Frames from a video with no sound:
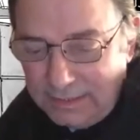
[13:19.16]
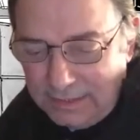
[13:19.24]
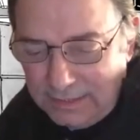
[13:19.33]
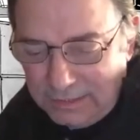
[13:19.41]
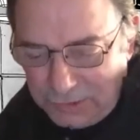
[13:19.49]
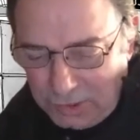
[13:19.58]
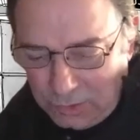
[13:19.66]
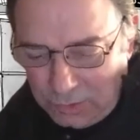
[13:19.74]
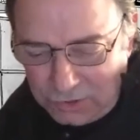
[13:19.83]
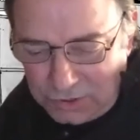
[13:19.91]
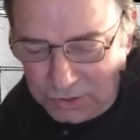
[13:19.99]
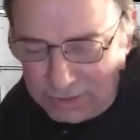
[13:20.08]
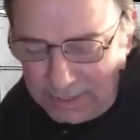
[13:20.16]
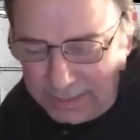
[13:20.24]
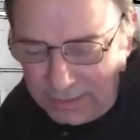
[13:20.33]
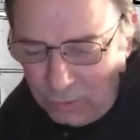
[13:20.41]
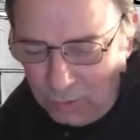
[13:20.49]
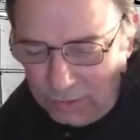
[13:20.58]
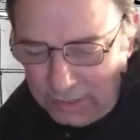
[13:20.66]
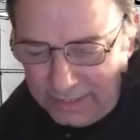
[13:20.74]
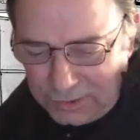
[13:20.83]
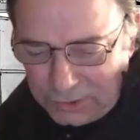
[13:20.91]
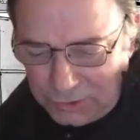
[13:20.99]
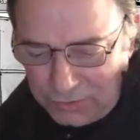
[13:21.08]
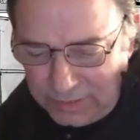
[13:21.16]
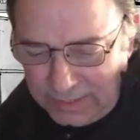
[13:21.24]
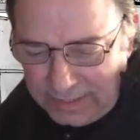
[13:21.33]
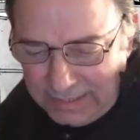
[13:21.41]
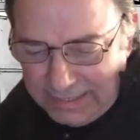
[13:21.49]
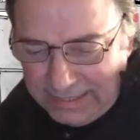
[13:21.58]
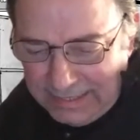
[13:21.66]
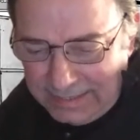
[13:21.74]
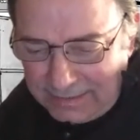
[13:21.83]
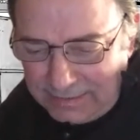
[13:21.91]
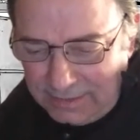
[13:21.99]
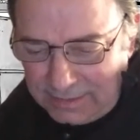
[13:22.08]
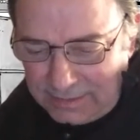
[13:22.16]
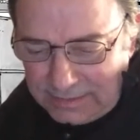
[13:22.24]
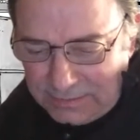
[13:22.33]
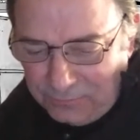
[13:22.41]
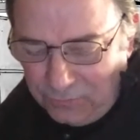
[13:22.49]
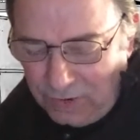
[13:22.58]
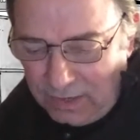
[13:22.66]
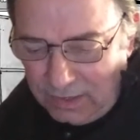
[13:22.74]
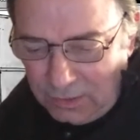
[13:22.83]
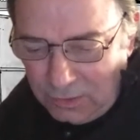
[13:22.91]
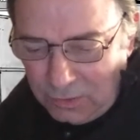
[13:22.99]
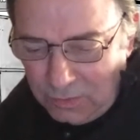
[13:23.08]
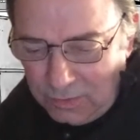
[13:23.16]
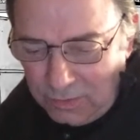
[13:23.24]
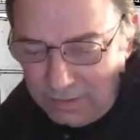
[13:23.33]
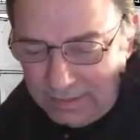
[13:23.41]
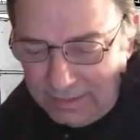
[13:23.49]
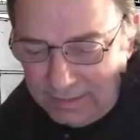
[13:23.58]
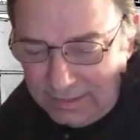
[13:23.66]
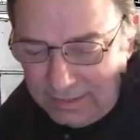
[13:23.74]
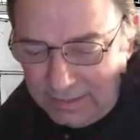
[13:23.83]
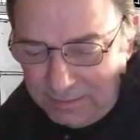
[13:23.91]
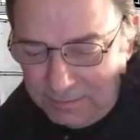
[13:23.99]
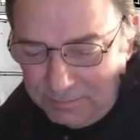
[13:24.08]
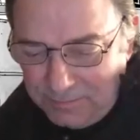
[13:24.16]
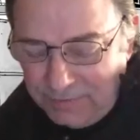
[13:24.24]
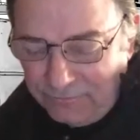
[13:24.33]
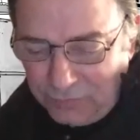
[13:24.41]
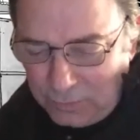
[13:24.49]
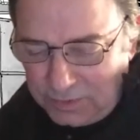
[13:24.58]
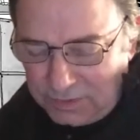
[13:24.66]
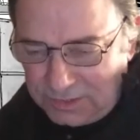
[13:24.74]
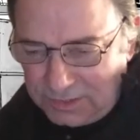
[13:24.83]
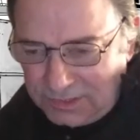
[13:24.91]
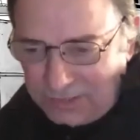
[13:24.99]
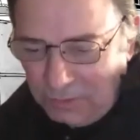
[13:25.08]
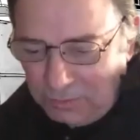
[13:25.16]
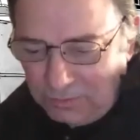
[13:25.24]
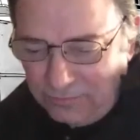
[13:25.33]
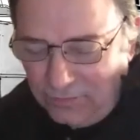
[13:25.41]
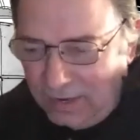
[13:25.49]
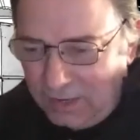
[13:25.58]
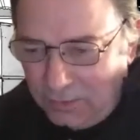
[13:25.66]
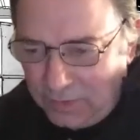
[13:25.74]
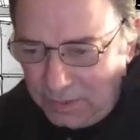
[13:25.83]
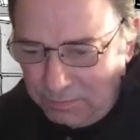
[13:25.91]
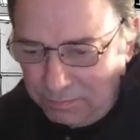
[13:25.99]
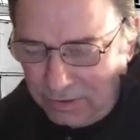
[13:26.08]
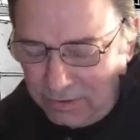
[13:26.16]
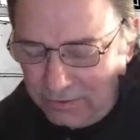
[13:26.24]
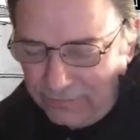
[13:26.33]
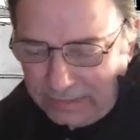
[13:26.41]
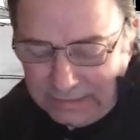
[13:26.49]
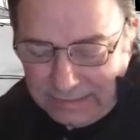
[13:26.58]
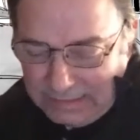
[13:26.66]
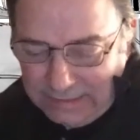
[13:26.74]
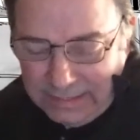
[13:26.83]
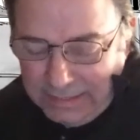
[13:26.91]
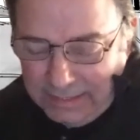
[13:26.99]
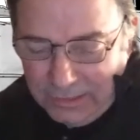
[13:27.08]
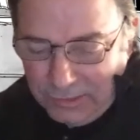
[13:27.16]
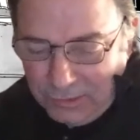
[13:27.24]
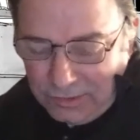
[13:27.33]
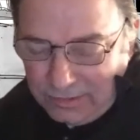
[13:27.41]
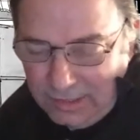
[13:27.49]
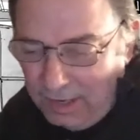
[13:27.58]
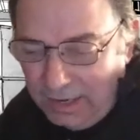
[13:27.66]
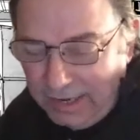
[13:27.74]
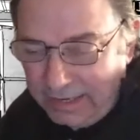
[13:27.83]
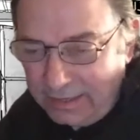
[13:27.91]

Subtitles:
So just like all history, it doesn't follow, influences don't follow in a perfect linear line.